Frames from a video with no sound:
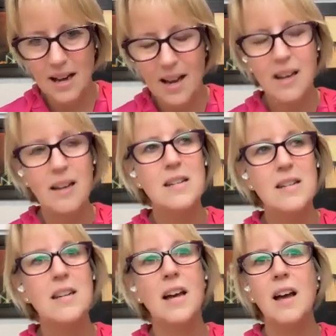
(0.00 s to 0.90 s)
and
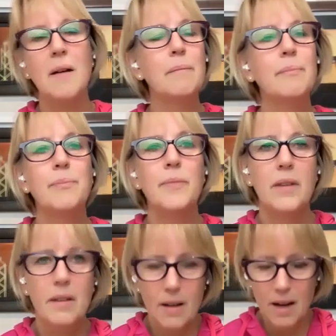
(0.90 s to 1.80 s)

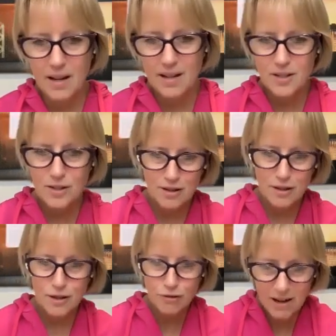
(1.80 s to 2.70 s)
I just
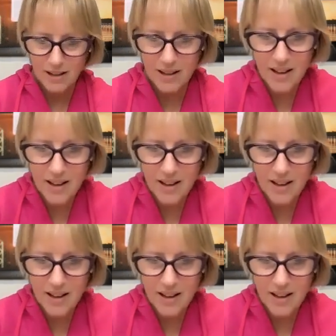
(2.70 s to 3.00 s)
shrunk,